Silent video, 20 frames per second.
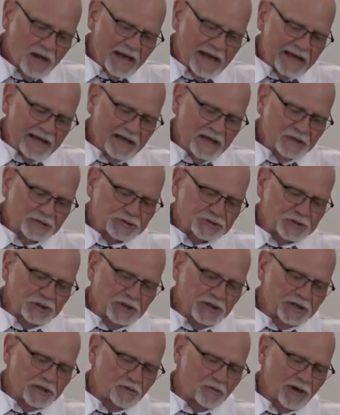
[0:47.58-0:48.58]
10. And he
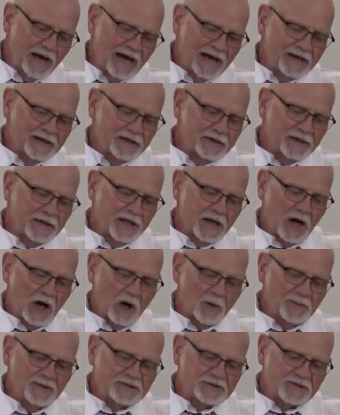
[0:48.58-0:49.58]
stood and cried unto the
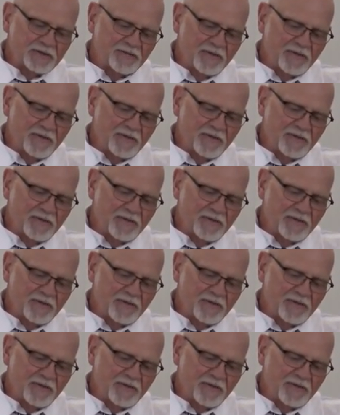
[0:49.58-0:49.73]
armies